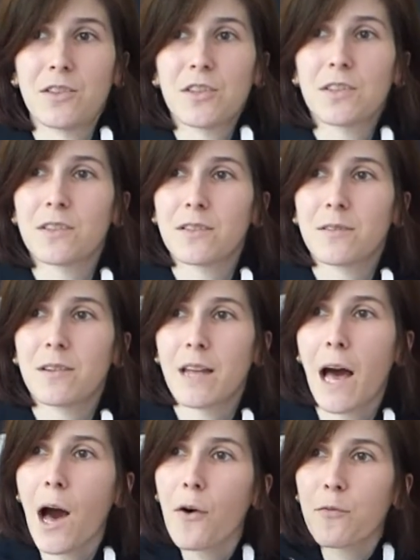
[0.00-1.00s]
just
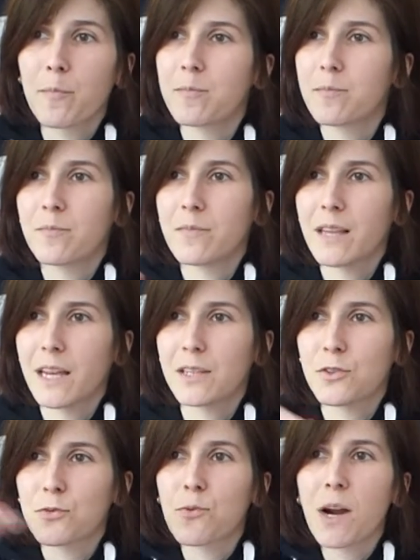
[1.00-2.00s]
half,
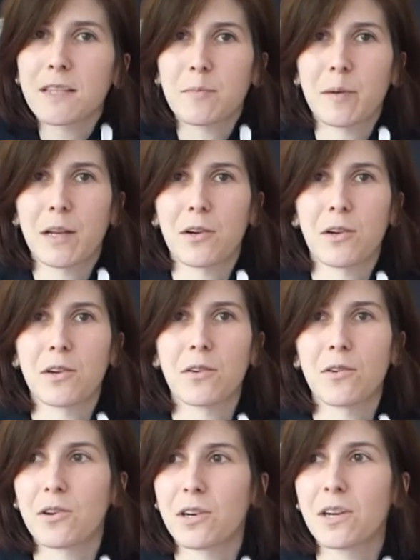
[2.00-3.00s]
like twice
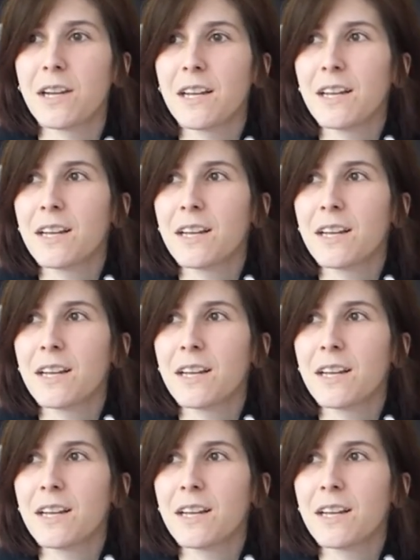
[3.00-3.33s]
better, or